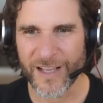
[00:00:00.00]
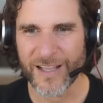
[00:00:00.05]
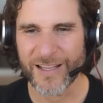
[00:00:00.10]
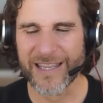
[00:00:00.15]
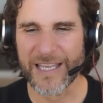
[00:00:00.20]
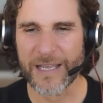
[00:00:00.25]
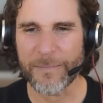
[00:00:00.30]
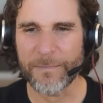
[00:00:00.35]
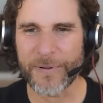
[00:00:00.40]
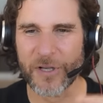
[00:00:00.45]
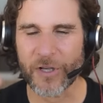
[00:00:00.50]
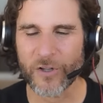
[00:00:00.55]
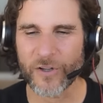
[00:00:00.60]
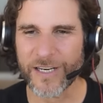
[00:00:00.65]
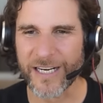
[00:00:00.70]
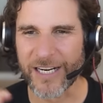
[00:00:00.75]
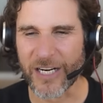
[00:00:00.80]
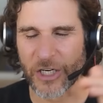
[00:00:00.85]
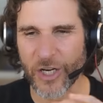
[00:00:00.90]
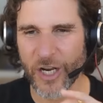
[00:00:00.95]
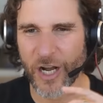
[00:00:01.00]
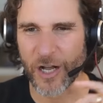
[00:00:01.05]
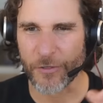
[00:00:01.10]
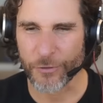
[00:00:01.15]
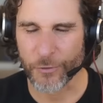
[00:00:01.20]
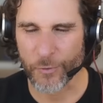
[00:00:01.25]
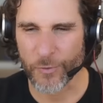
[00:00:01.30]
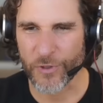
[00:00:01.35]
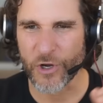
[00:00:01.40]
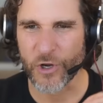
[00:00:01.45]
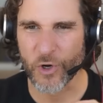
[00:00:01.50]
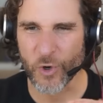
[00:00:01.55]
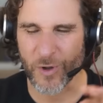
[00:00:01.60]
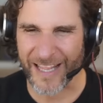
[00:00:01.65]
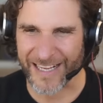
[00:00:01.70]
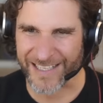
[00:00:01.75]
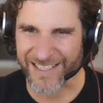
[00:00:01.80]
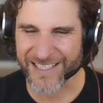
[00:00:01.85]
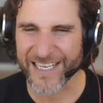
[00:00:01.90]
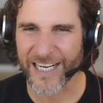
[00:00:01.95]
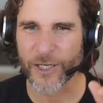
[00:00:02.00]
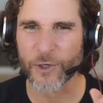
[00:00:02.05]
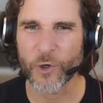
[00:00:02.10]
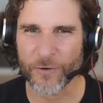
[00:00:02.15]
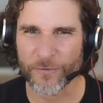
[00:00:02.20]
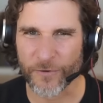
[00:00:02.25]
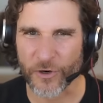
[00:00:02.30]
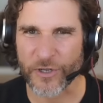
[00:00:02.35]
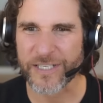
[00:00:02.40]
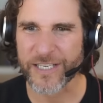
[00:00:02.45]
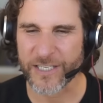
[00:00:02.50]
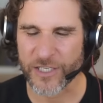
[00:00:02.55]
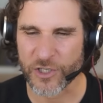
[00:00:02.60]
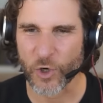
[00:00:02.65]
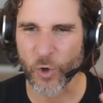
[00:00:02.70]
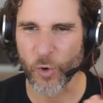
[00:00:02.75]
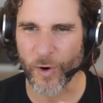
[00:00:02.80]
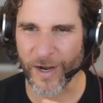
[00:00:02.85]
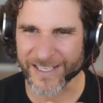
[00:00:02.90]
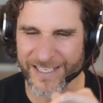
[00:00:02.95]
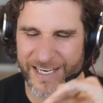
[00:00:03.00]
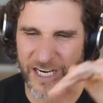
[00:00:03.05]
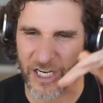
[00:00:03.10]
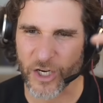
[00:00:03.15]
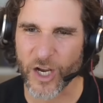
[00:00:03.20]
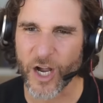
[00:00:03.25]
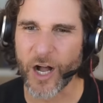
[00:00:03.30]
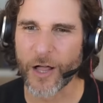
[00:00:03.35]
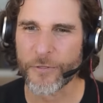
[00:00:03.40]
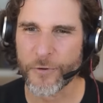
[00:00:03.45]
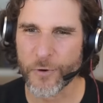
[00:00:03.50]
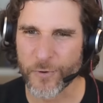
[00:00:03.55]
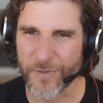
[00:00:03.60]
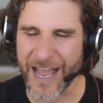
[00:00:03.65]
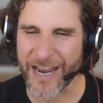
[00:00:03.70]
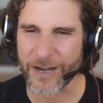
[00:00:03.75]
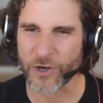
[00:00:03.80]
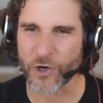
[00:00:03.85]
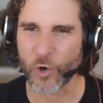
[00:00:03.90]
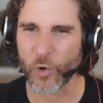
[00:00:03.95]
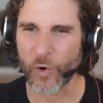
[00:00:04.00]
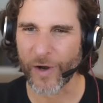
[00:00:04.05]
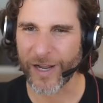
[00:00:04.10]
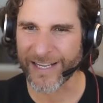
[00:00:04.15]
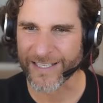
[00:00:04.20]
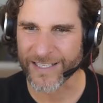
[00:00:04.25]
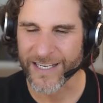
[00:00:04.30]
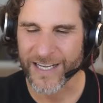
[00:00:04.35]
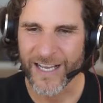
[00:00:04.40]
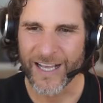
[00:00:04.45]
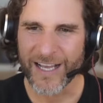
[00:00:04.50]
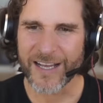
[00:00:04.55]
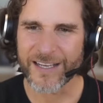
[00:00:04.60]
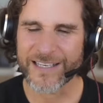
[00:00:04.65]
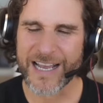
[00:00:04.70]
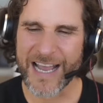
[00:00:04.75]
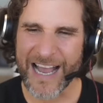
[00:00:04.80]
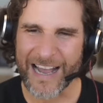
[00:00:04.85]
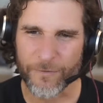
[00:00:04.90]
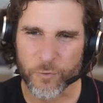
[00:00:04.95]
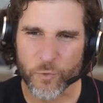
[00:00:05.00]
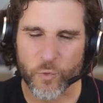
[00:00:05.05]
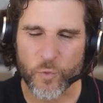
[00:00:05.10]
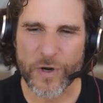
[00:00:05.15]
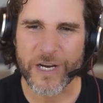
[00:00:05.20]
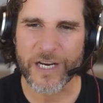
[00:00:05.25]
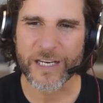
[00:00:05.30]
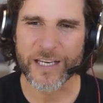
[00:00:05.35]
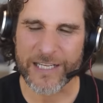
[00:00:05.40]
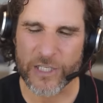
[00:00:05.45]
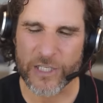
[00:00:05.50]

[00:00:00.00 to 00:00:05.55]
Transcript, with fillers: The ability to cut through the no- like signal versus noise and to cut through that noise to have really